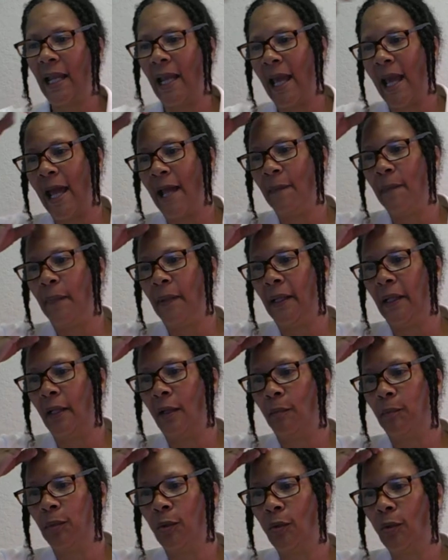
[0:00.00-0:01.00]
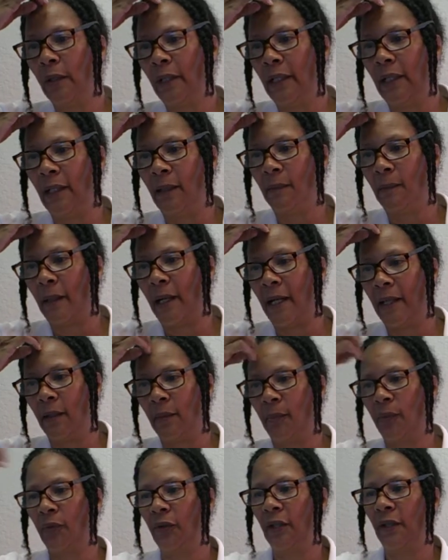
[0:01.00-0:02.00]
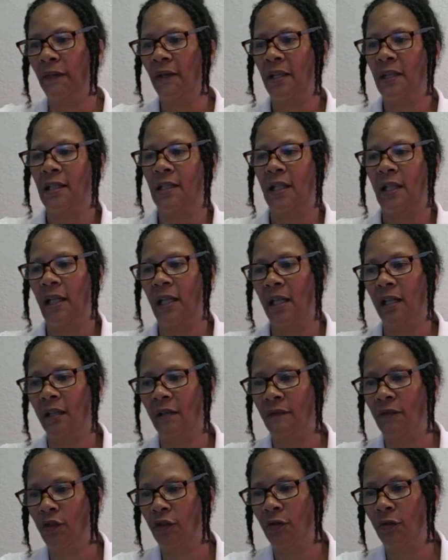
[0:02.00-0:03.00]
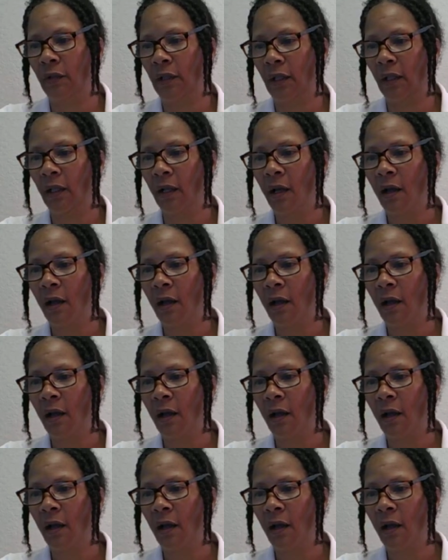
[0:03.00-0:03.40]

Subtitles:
had been appointed by the previous king of Judah,